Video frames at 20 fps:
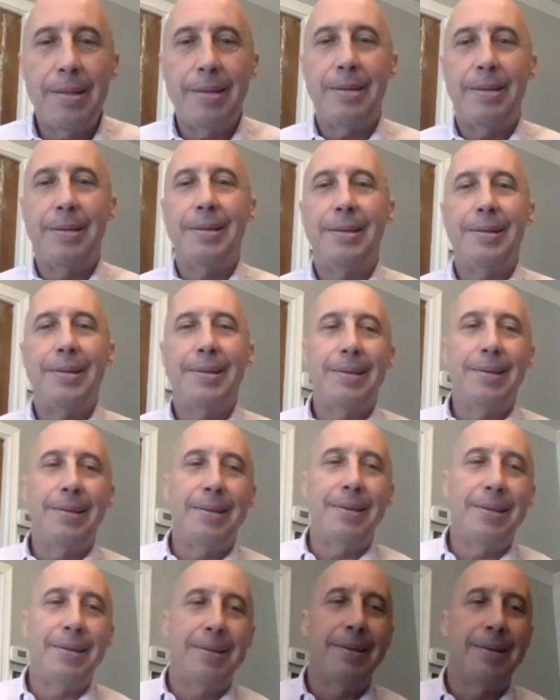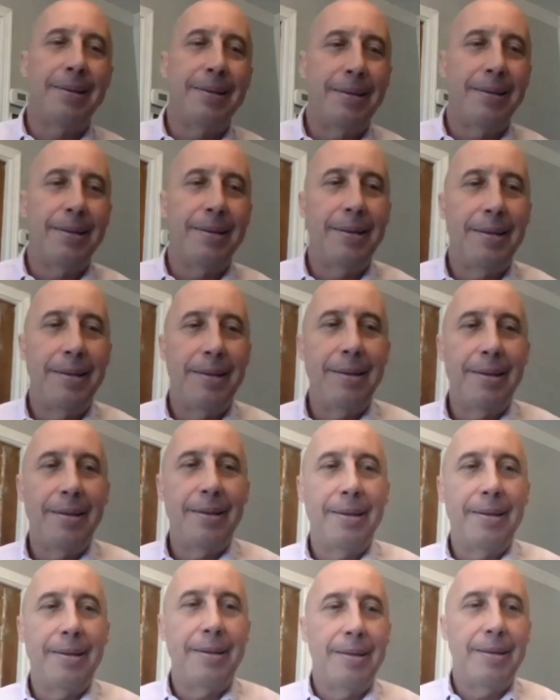
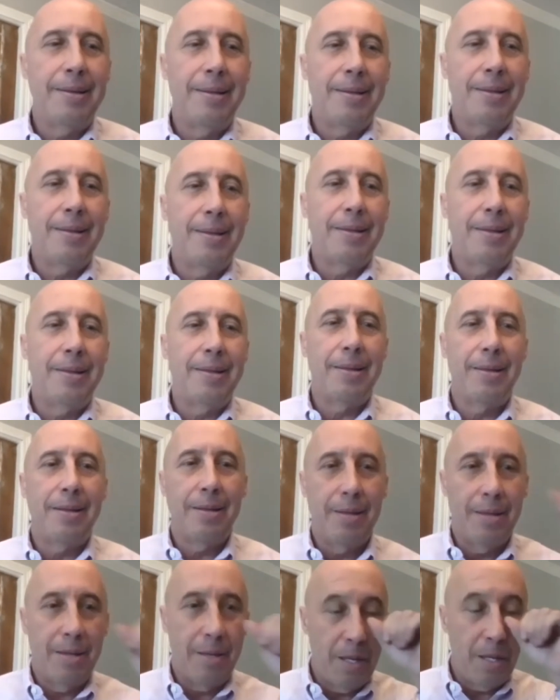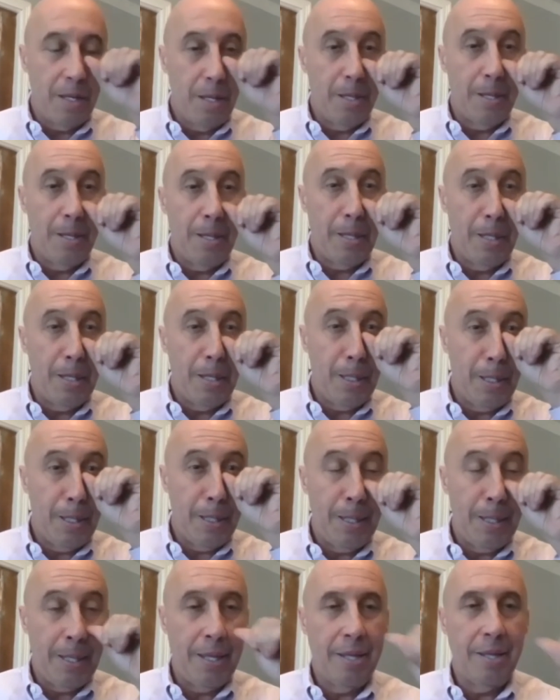
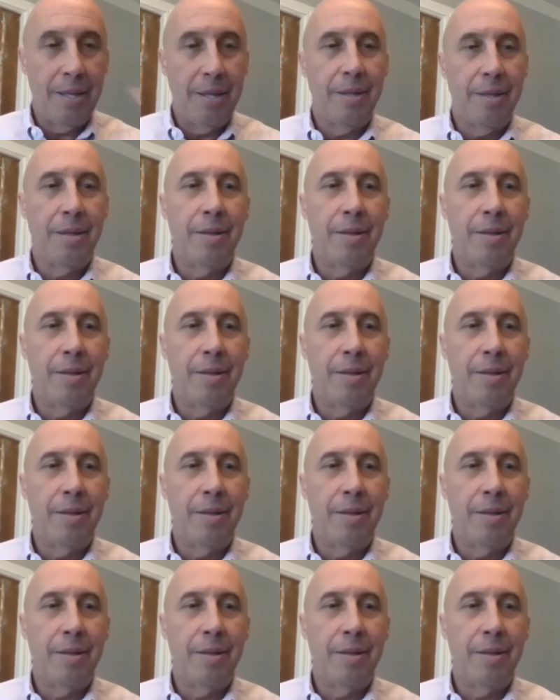(not speaking)